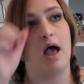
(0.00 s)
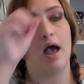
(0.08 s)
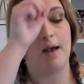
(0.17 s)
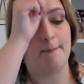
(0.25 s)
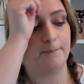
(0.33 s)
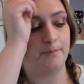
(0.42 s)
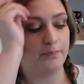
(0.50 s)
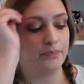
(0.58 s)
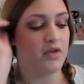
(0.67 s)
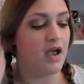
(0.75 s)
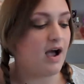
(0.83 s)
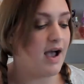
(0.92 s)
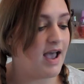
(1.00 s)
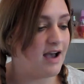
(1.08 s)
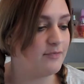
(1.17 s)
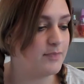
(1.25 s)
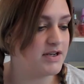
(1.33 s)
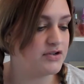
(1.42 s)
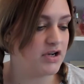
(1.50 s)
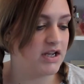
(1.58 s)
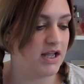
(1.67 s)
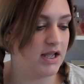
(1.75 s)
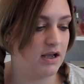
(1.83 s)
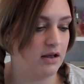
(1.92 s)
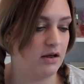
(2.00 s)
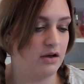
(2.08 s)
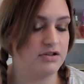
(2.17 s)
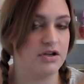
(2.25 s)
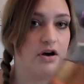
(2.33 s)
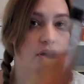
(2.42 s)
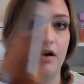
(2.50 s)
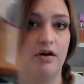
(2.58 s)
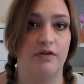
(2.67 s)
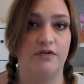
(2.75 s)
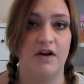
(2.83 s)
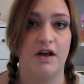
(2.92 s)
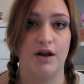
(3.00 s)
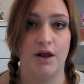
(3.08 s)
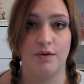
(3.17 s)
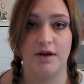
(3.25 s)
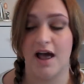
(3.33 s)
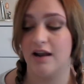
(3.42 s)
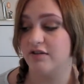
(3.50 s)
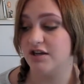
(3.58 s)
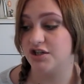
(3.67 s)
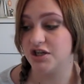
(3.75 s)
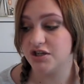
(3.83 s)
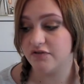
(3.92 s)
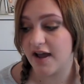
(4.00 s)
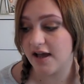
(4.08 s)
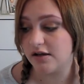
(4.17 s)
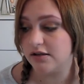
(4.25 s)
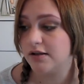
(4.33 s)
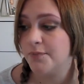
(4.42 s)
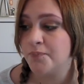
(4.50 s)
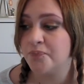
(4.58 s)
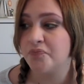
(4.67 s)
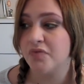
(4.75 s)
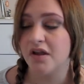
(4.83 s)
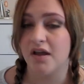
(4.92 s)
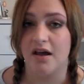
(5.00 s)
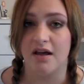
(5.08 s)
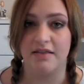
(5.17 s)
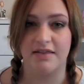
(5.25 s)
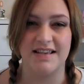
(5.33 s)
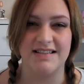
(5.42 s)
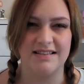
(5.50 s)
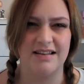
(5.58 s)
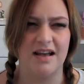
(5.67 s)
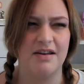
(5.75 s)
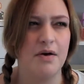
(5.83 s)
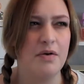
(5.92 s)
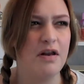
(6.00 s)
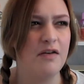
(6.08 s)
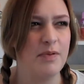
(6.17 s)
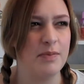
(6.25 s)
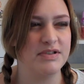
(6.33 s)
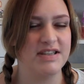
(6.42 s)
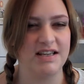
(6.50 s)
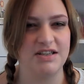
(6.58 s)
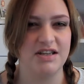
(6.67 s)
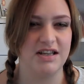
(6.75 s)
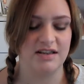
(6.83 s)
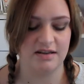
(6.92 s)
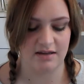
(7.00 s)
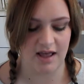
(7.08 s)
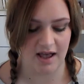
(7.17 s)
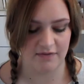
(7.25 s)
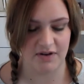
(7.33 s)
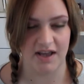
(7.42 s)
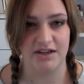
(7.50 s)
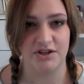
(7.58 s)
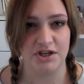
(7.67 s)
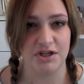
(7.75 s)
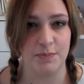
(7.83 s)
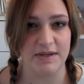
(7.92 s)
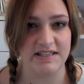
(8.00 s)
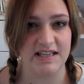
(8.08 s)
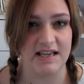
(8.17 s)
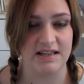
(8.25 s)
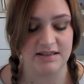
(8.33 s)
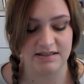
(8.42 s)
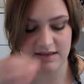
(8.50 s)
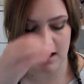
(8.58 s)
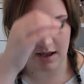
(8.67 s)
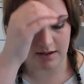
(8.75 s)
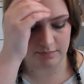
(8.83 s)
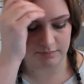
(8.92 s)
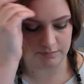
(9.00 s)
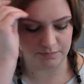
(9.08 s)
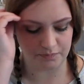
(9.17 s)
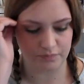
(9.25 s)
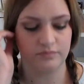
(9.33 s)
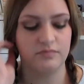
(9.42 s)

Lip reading: I have been drinking a lot of low-calorie ginger ale. I know a lot of people say to have like ginger biscuits and